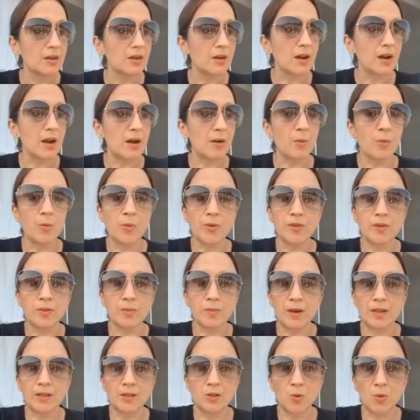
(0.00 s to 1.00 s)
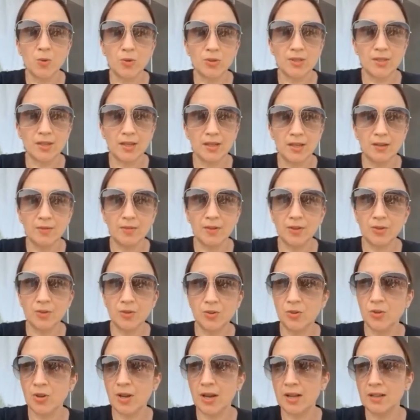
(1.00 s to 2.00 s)
With my daughter, even
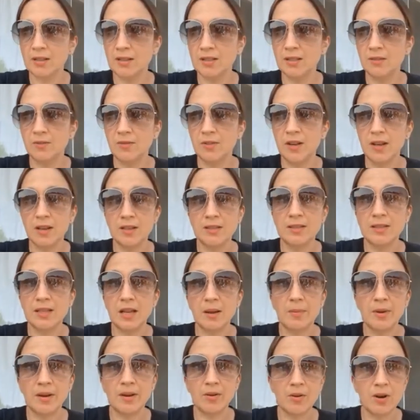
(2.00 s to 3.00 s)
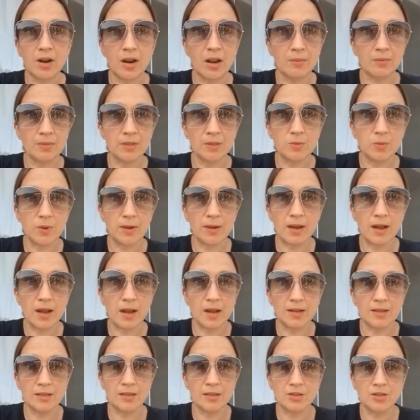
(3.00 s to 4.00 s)
who had severe stomach cramps one
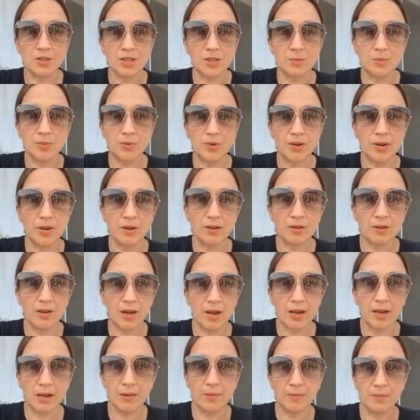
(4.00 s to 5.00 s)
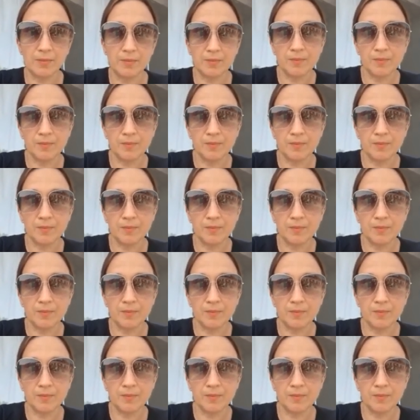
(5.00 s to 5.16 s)
night, just putting a